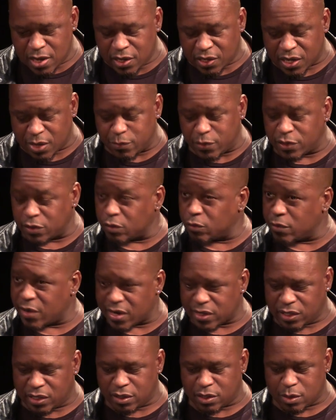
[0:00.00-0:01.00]
can be
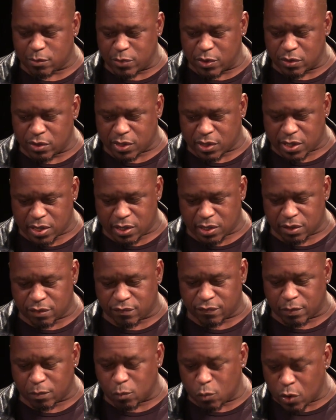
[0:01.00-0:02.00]
directly communicated
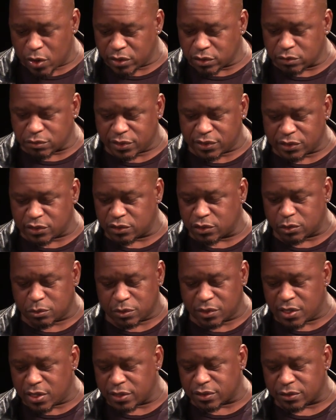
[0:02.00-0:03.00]
from one creature to
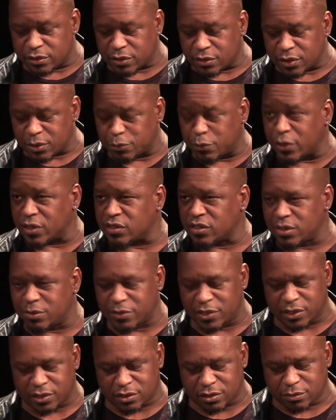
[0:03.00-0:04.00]
another in
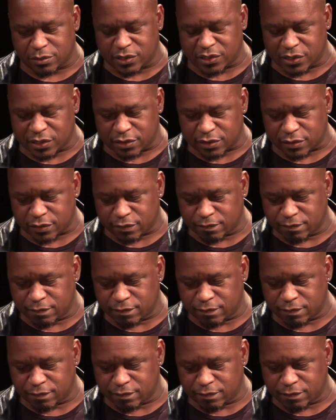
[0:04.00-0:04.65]
proximity to each other.